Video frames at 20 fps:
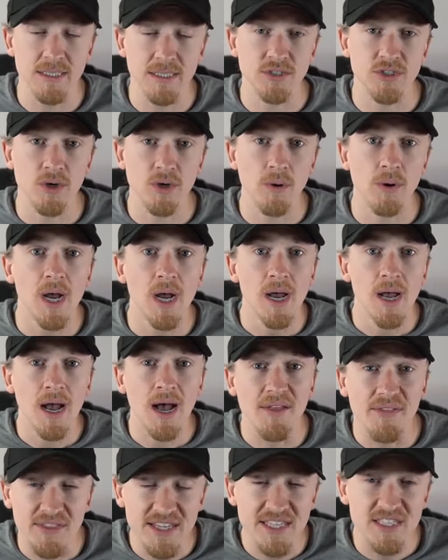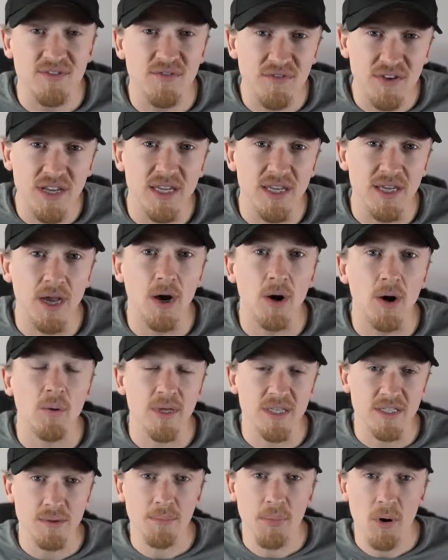And so uh, this video
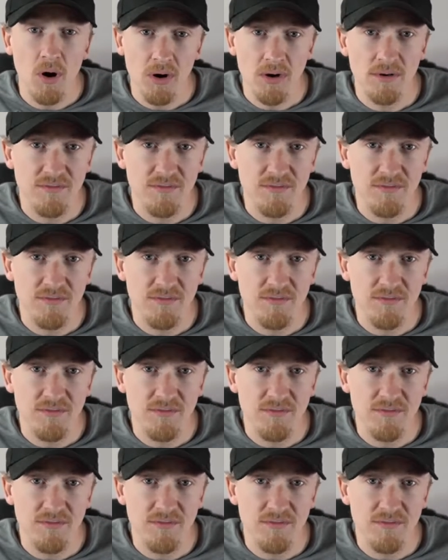is a part